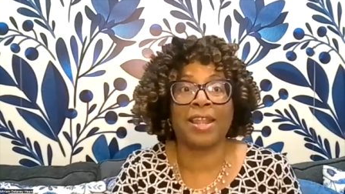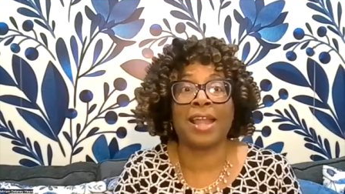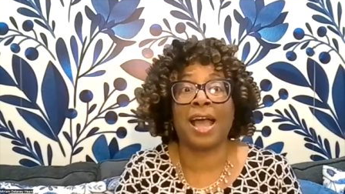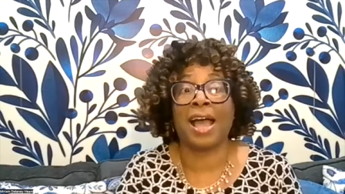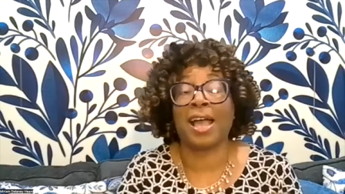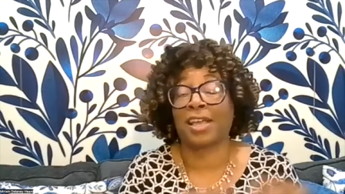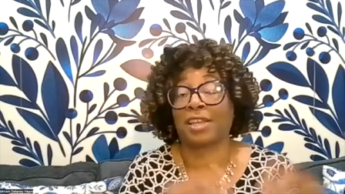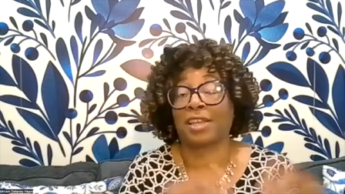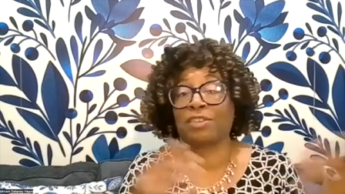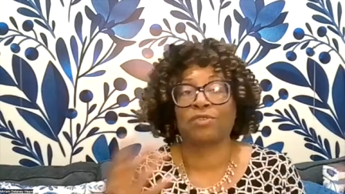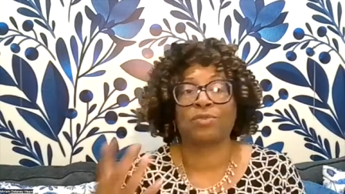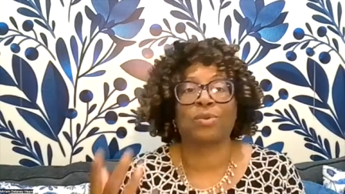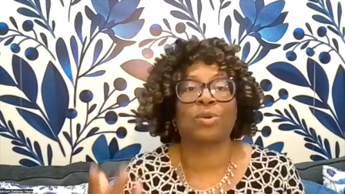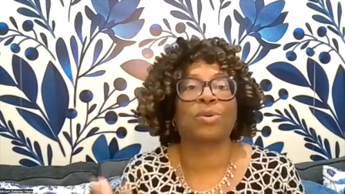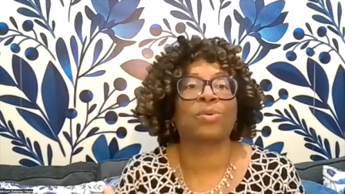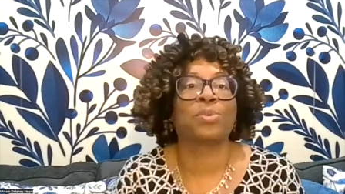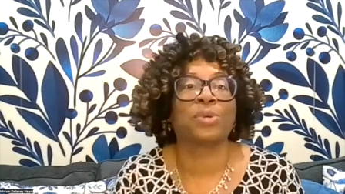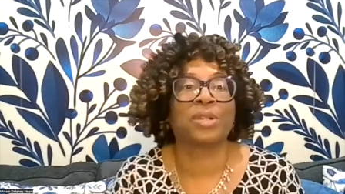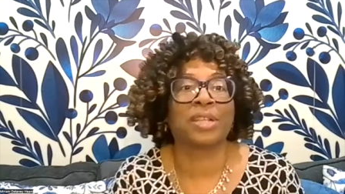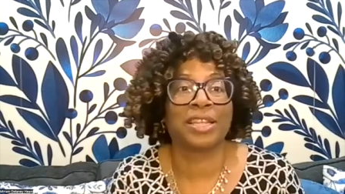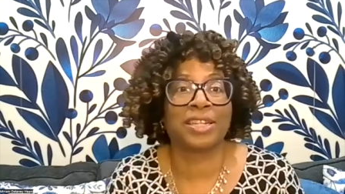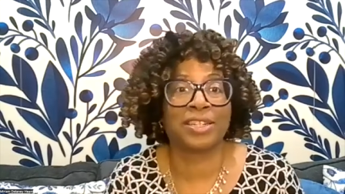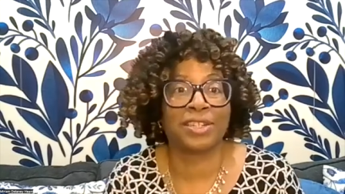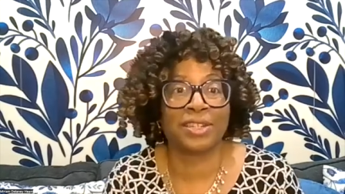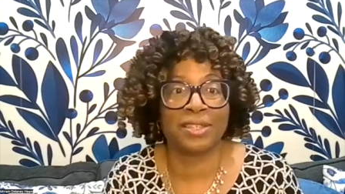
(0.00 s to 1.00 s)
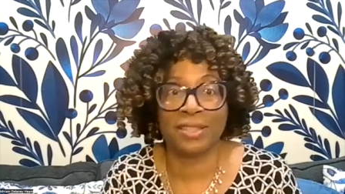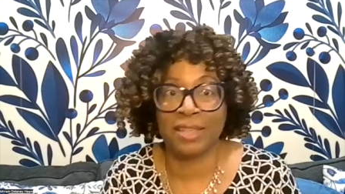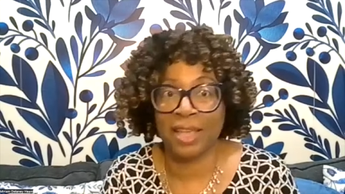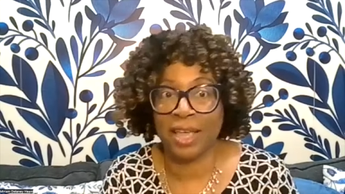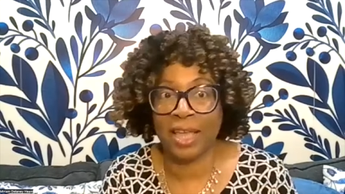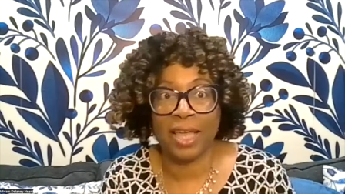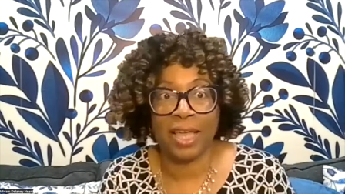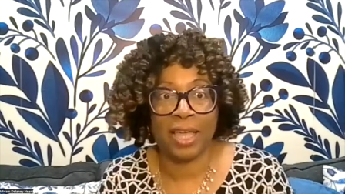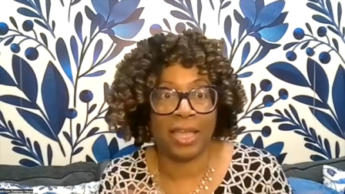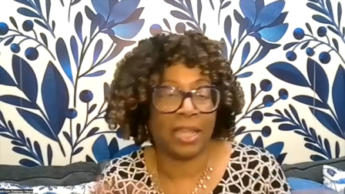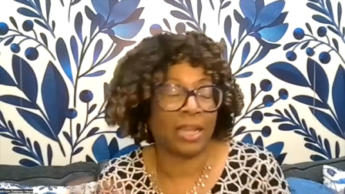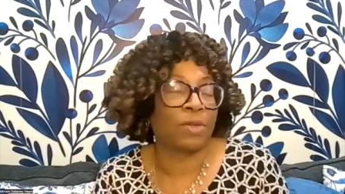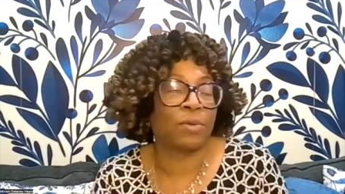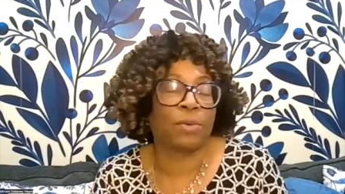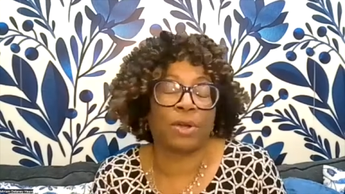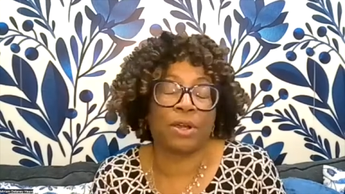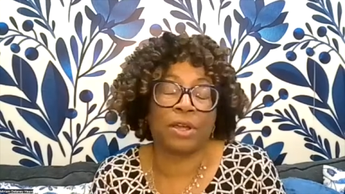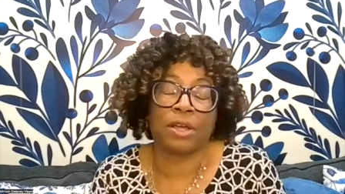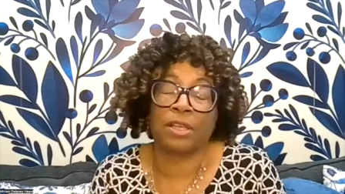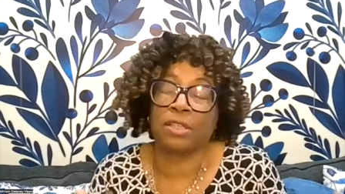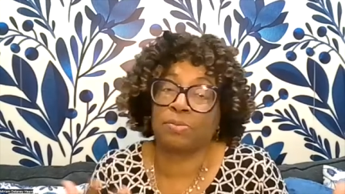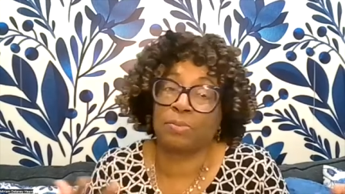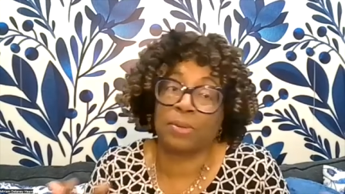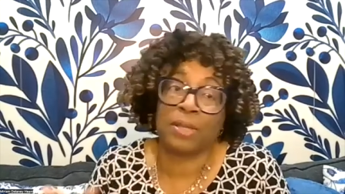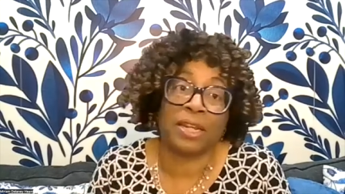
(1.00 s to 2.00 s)
in high control religions.
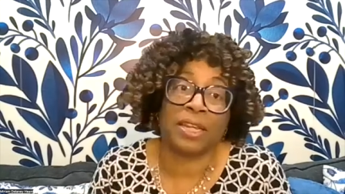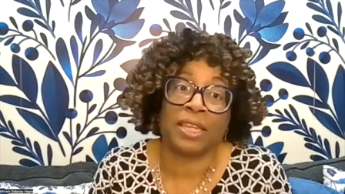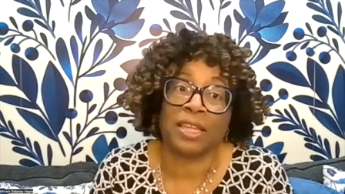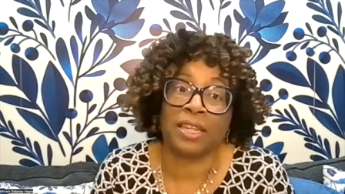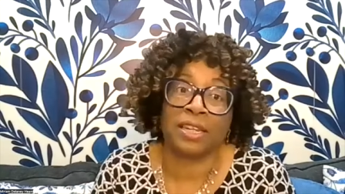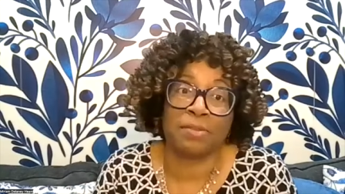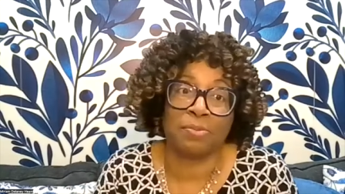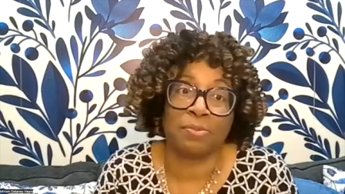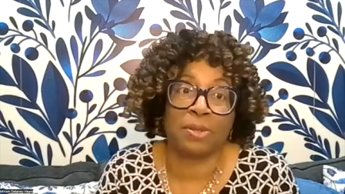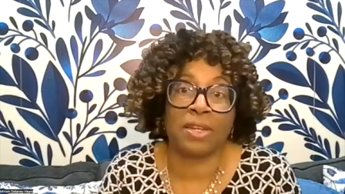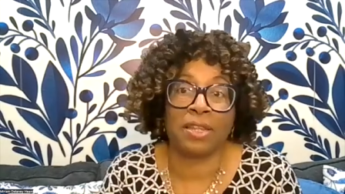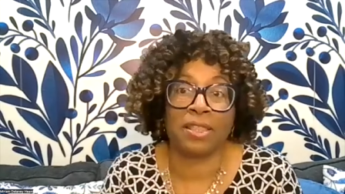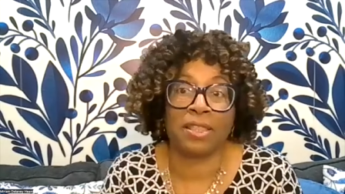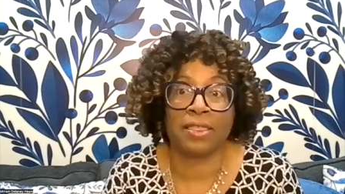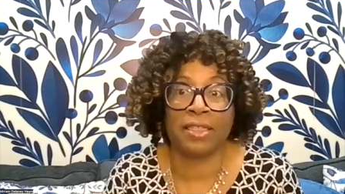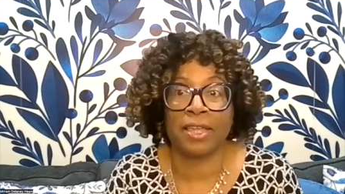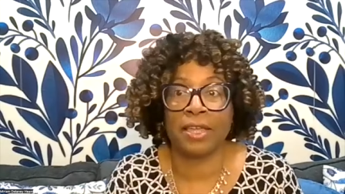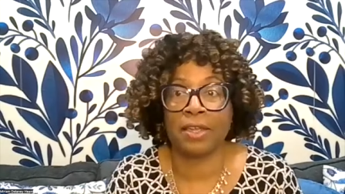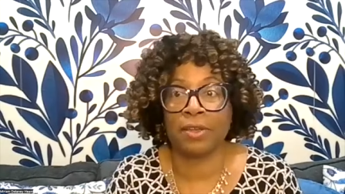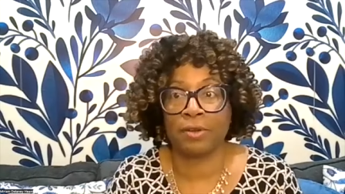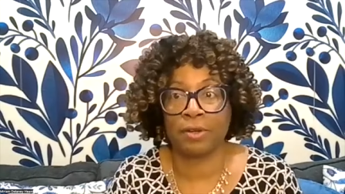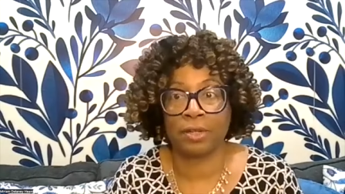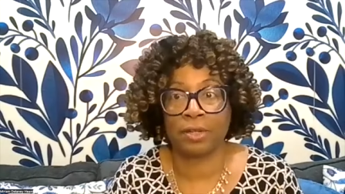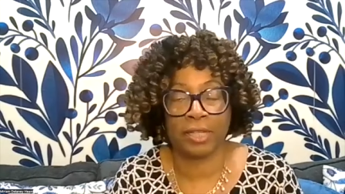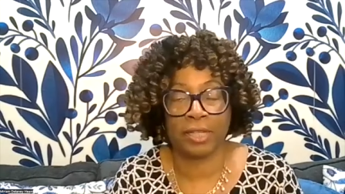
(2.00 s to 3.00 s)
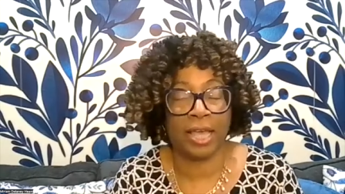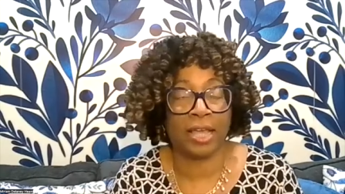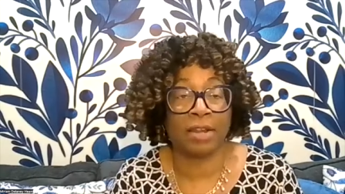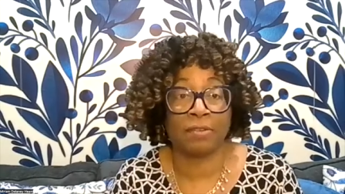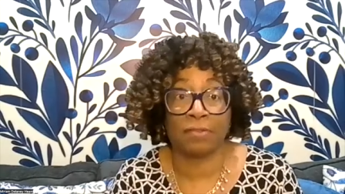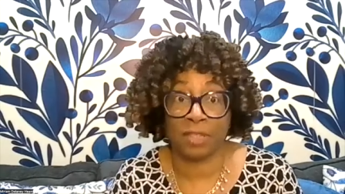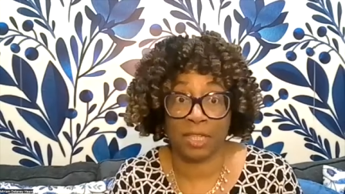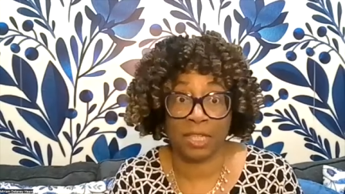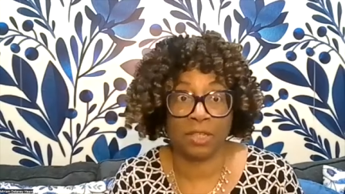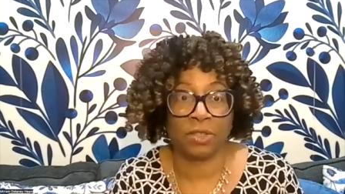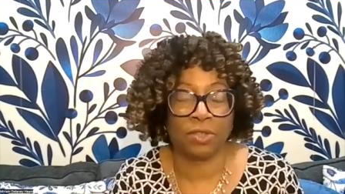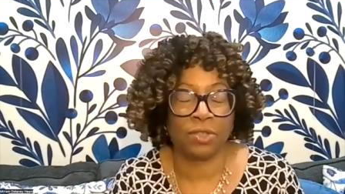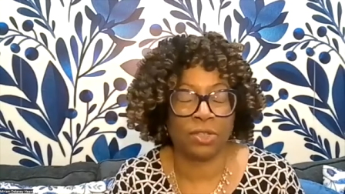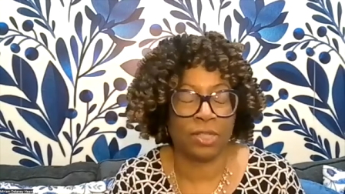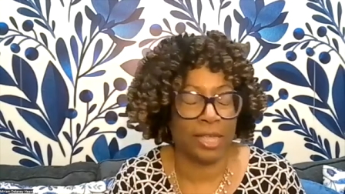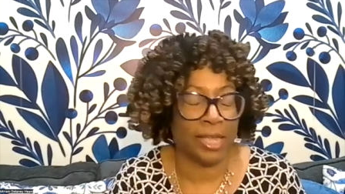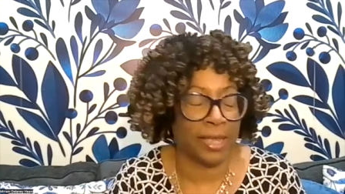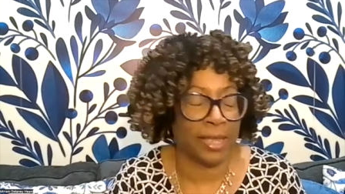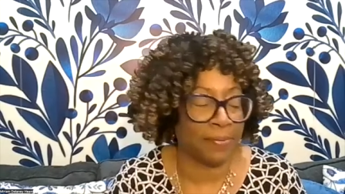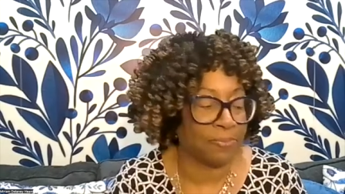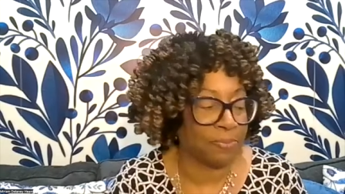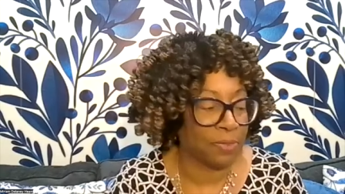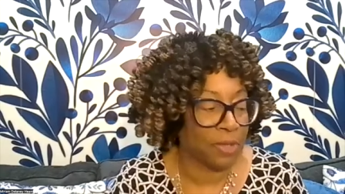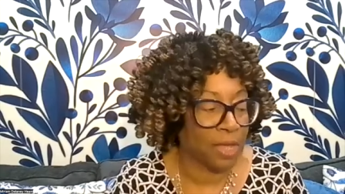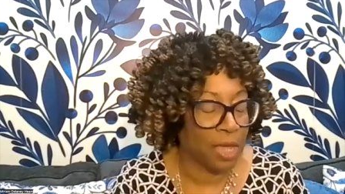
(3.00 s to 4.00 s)
Anywhere else, being an independent thinker is kind of a skill
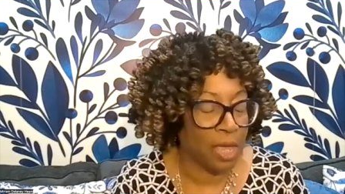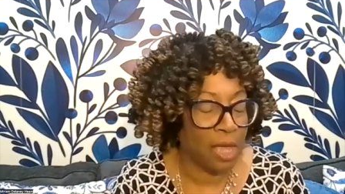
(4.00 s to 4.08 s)
set.